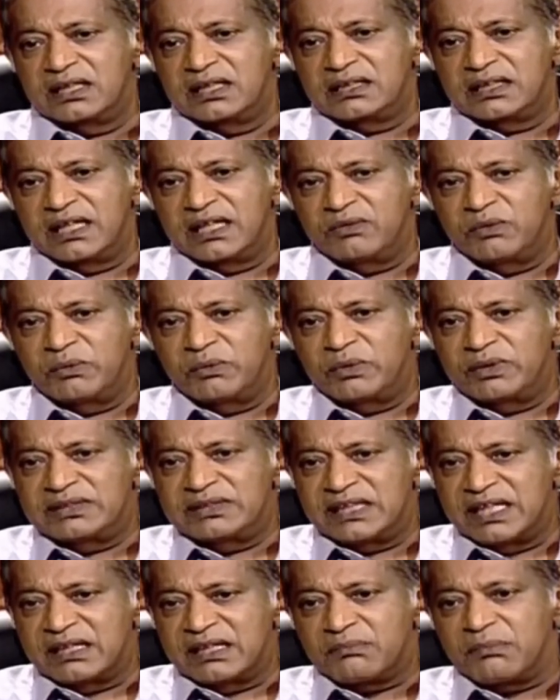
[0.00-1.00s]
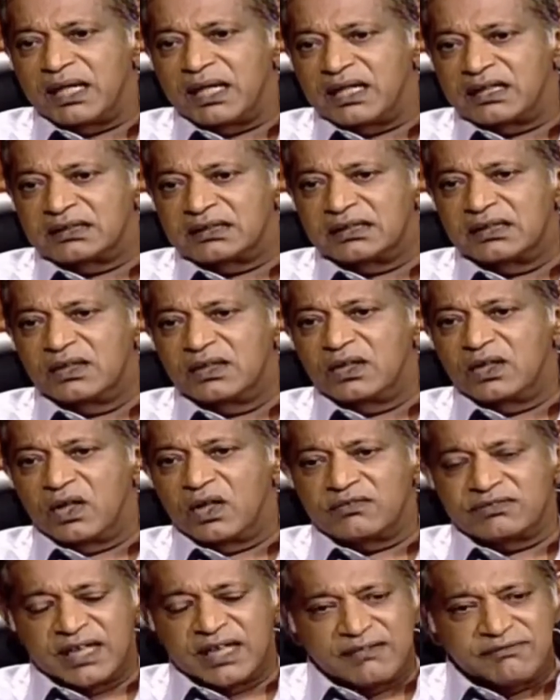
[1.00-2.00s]
then we will take part
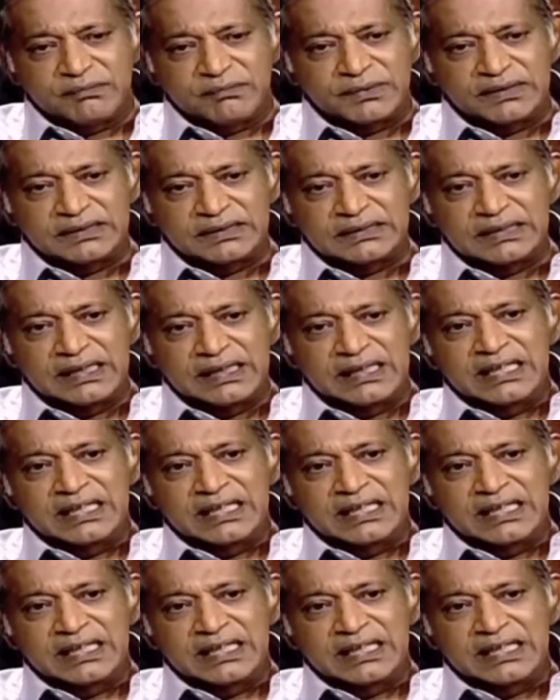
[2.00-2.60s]
of government.